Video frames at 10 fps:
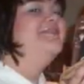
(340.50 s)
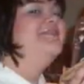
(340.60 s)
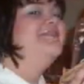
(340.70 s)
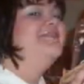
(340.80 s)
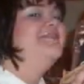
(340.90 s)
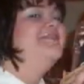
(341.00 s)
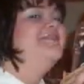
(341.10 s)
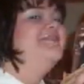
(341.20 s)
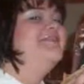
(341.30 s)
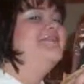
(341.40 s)

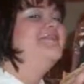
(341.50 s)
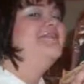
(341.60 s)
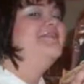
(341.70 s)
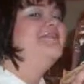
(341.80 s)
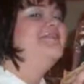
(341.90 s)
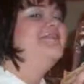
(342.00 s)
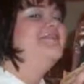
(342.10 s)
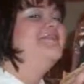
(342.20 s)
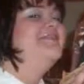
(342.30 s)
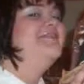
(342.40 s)

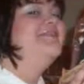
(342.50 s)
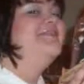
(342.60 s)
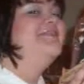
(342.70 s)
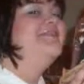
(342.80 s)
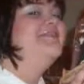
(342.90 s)
(no one is talking)